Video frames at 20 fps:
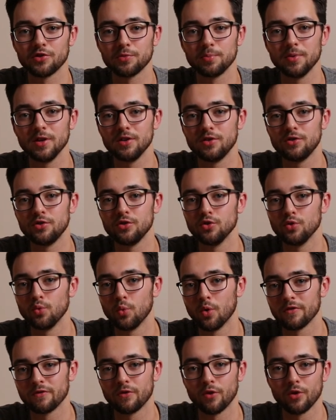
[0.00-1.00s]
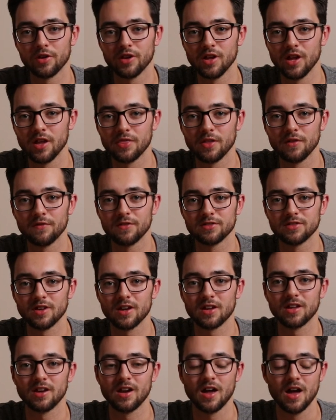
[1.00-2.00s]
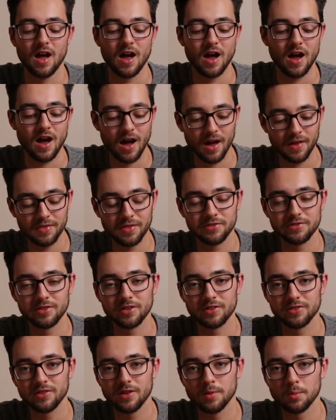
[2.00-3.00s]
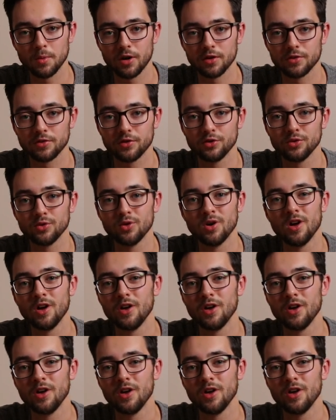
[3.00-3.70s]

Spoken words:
speed to 1/48 of a second on the 6D Mark II,